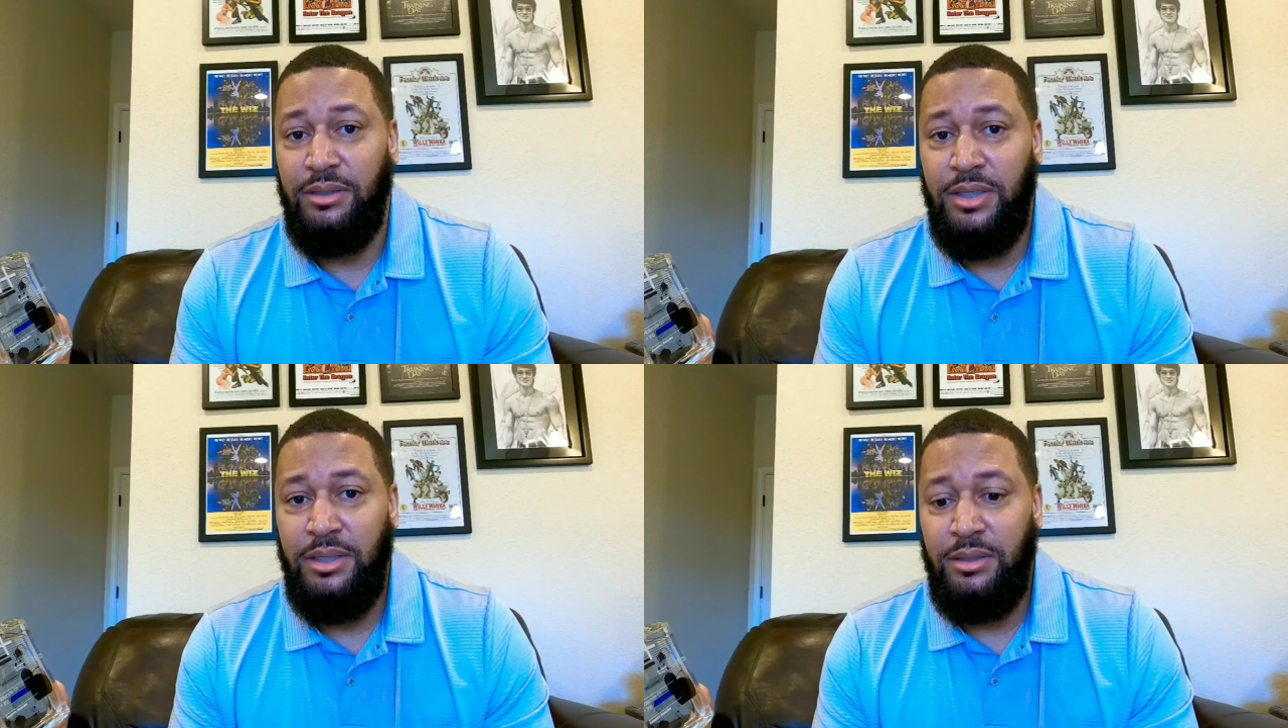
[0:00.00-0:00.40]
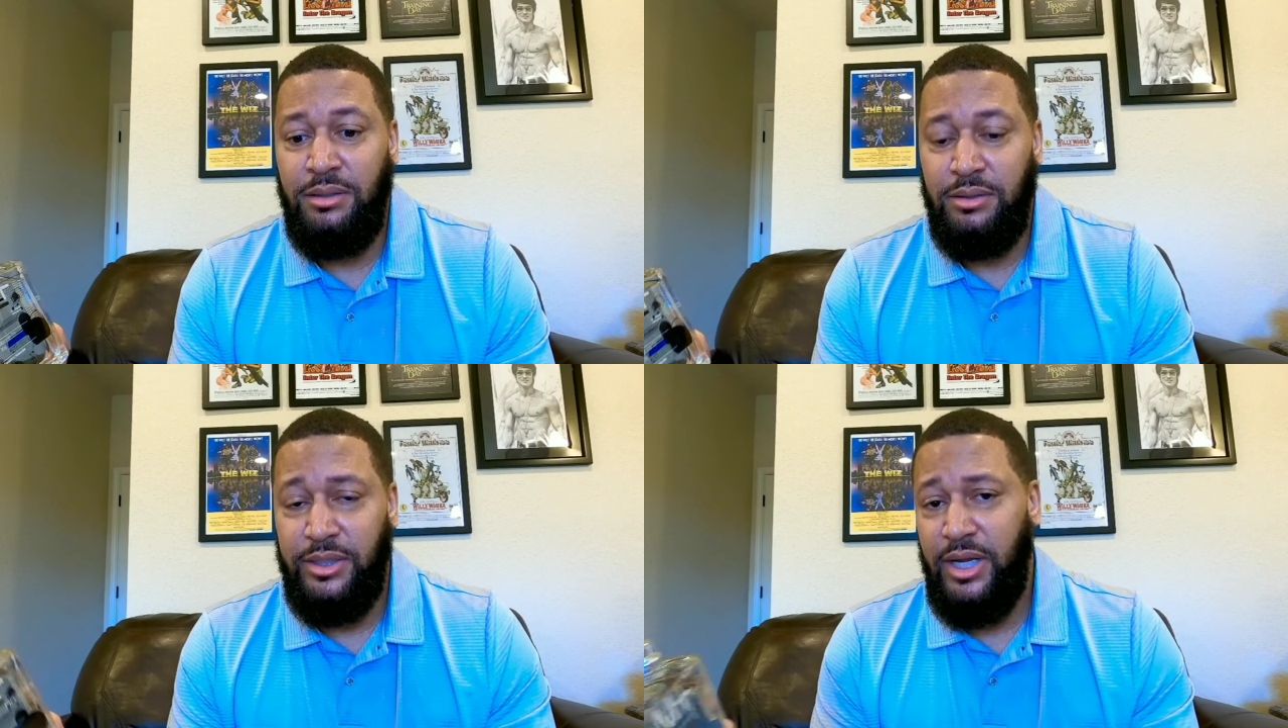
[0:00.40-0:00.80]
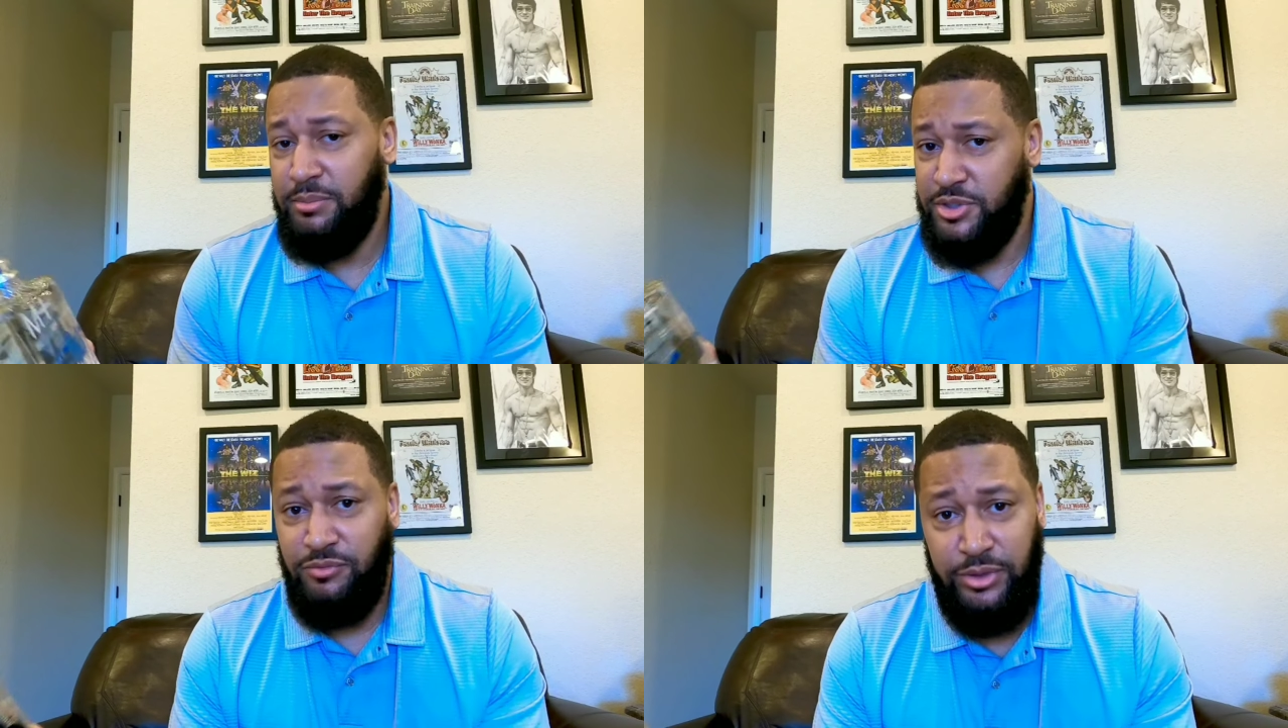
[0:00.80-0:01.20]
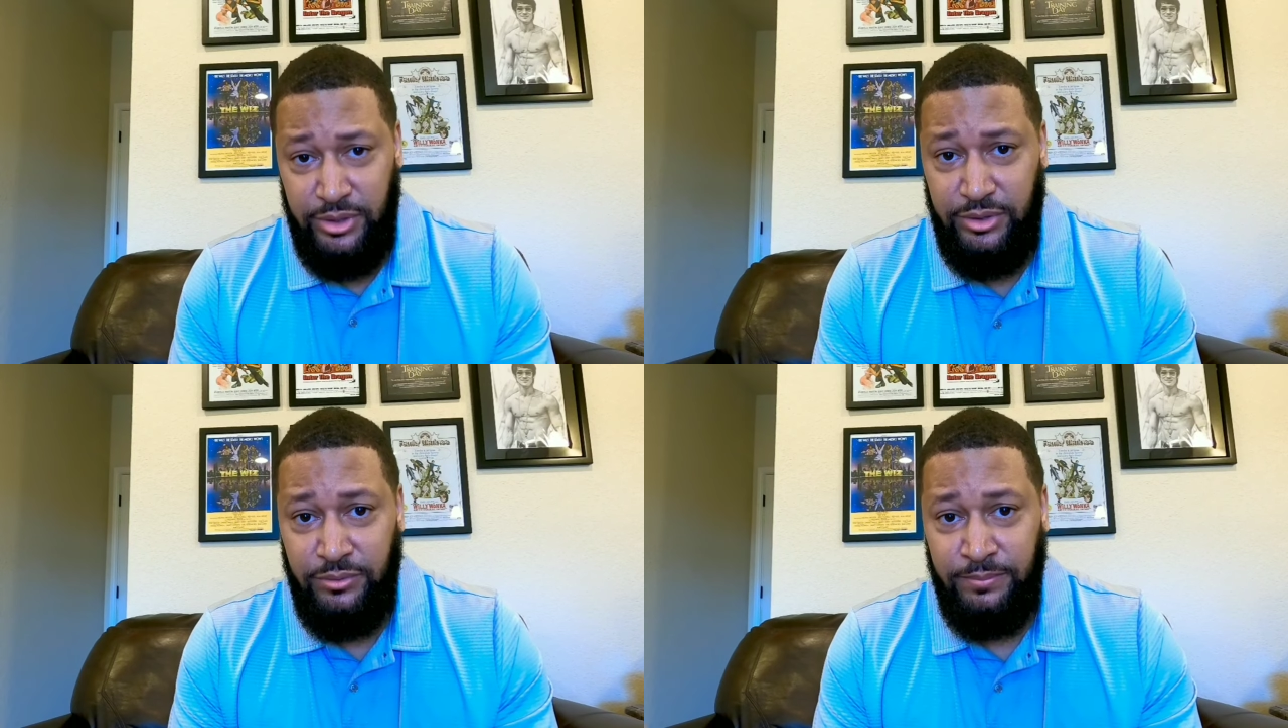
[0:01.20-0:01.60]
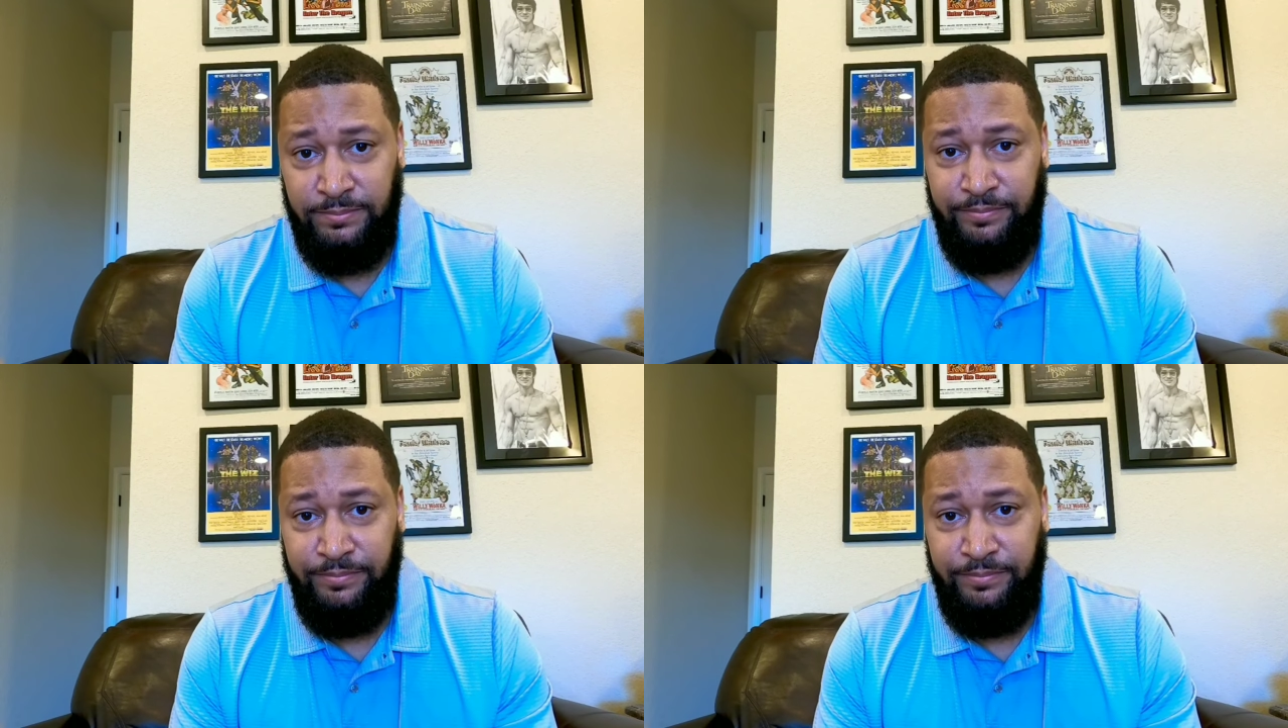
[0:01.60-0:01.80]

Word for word: there. The game is free to you.